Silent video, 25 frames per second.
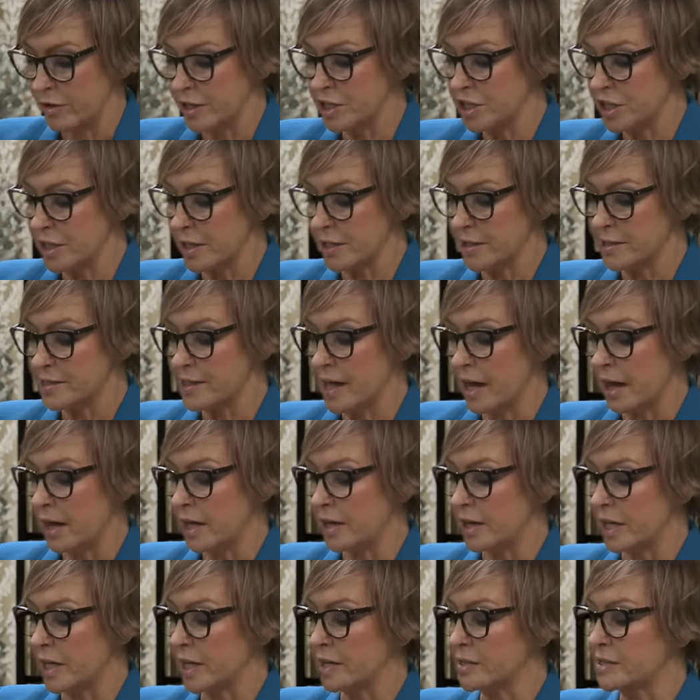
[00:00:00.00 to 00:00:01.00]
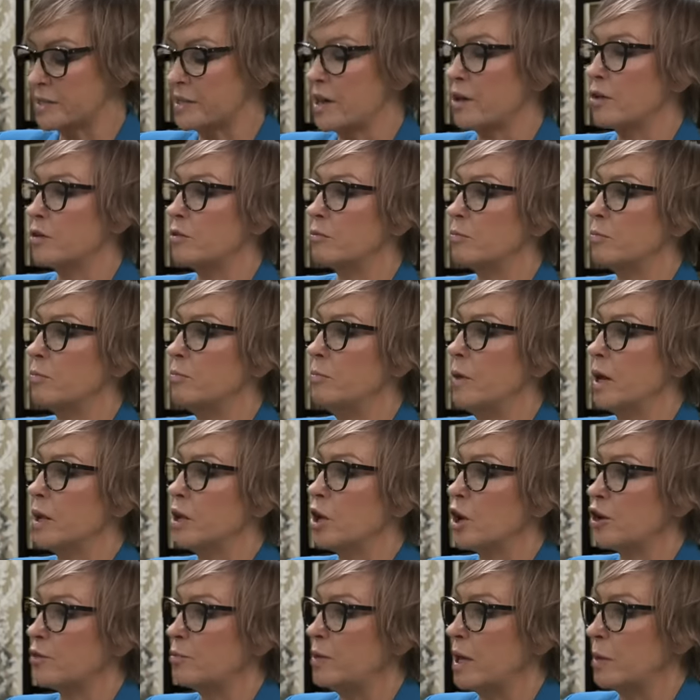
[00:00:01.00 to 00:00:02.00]
Richard, as heartening as though a
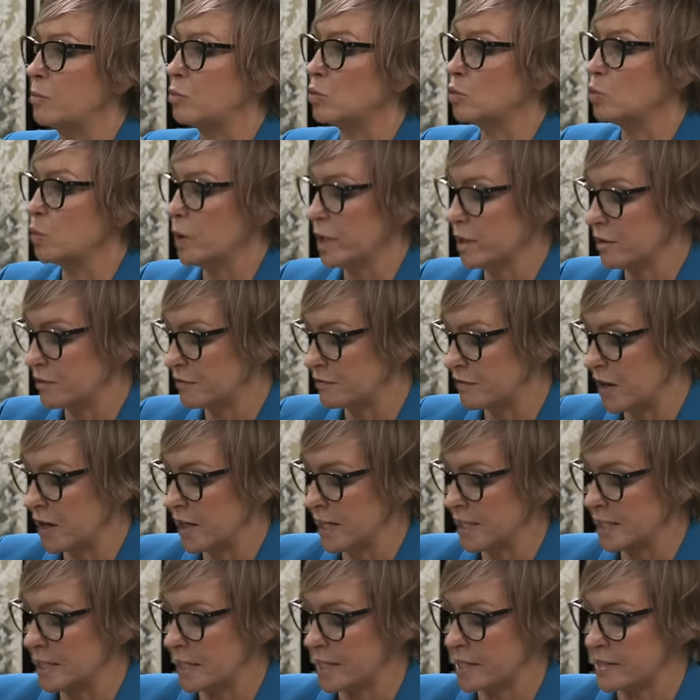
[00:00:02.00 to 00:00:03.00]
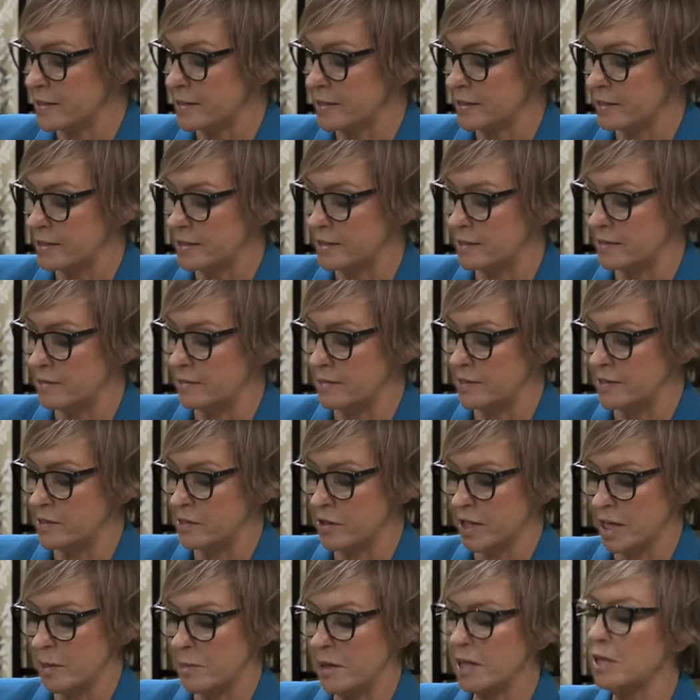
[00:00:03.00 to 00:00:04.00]
lot of people will find this, it's
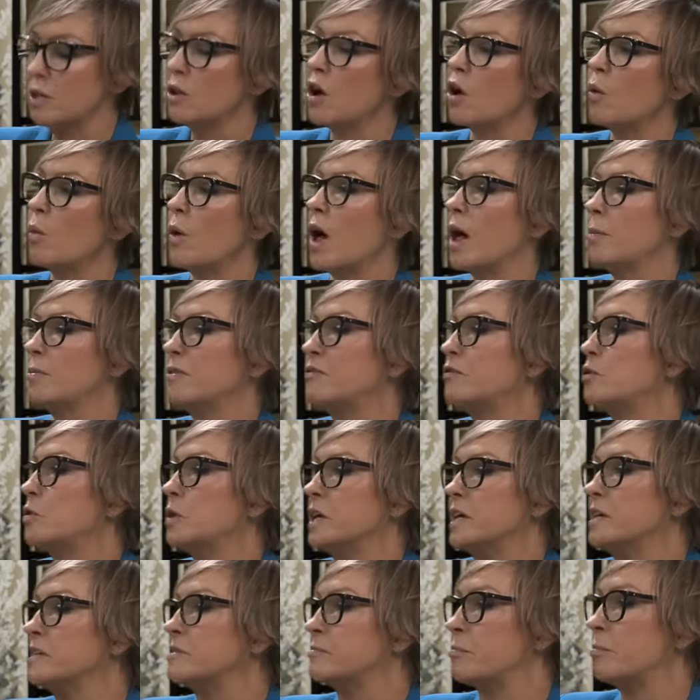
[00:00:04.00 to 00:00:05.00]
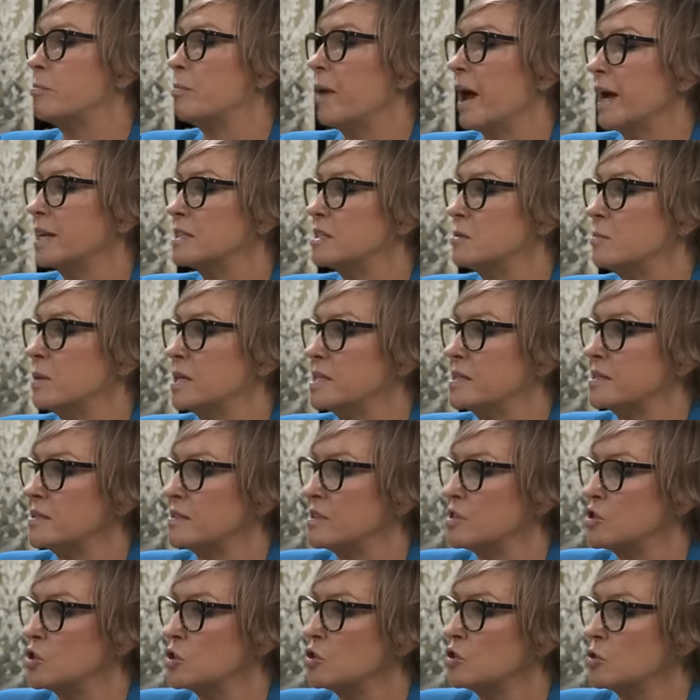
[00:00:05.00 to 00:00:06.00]
still going to be a long while before he's back to
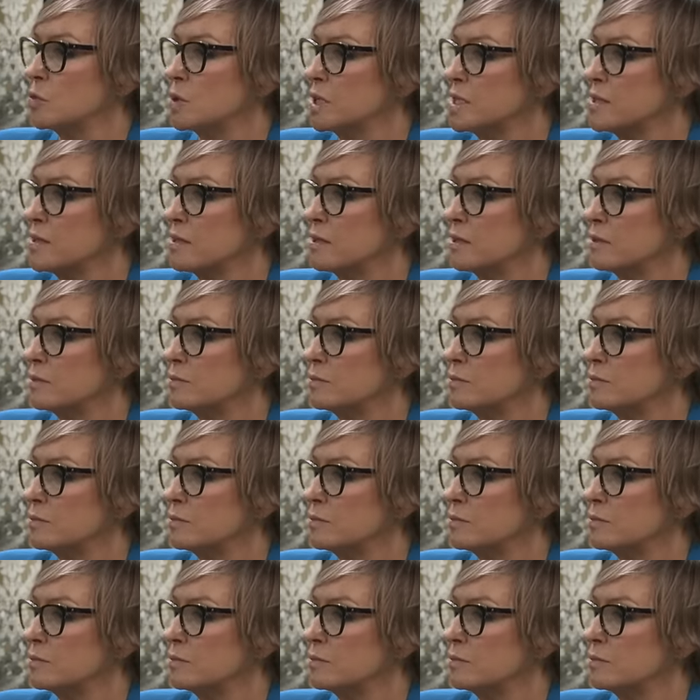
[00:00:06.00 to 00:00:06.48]
business as usual, isn't